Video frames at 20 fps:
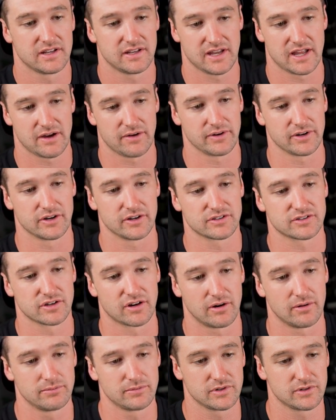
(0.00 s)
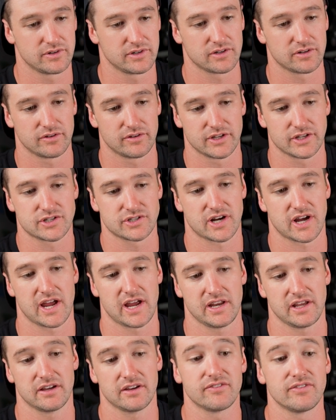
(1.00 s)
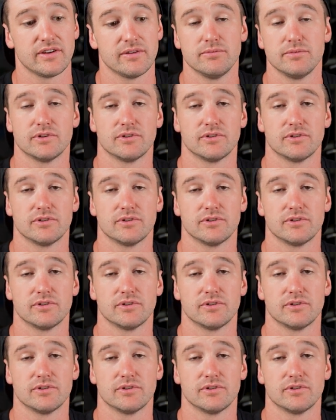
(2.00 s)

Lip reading: Now we've got Tom doing all the training of him